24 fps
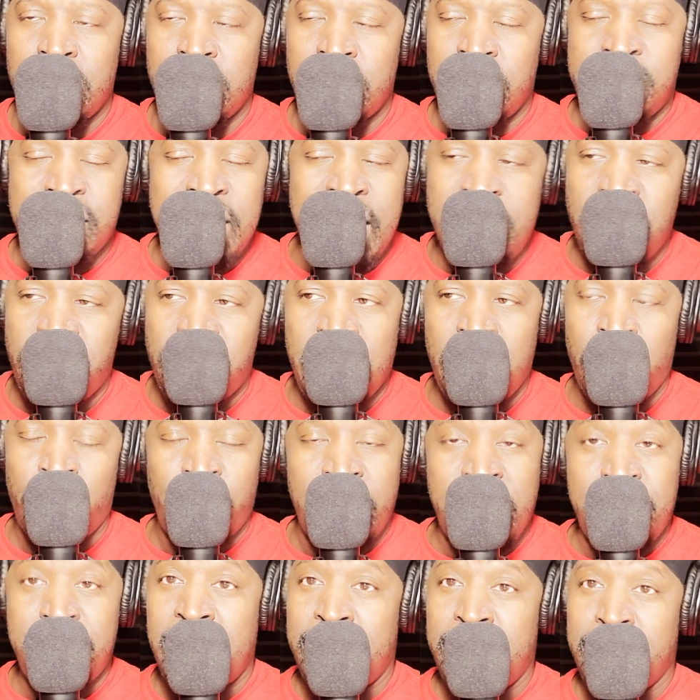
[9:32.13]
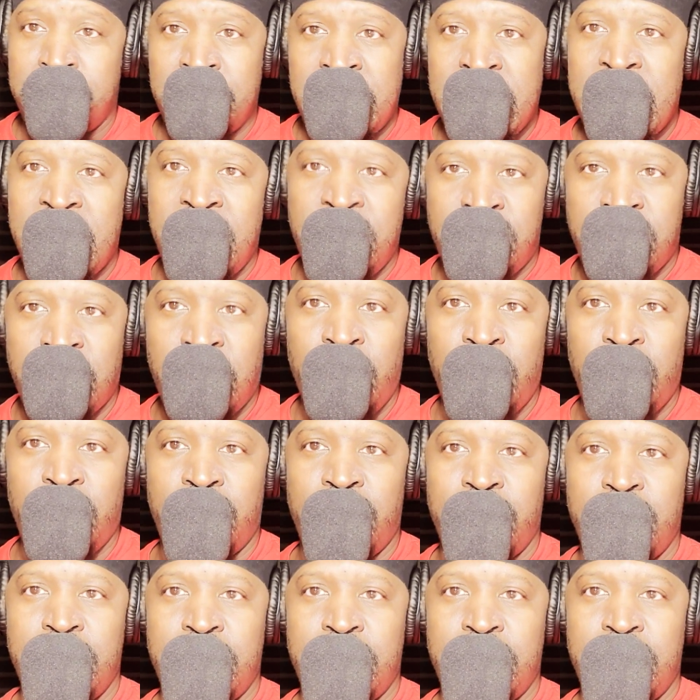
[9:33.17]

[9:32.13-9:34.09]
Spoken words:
This ain't just women, men too.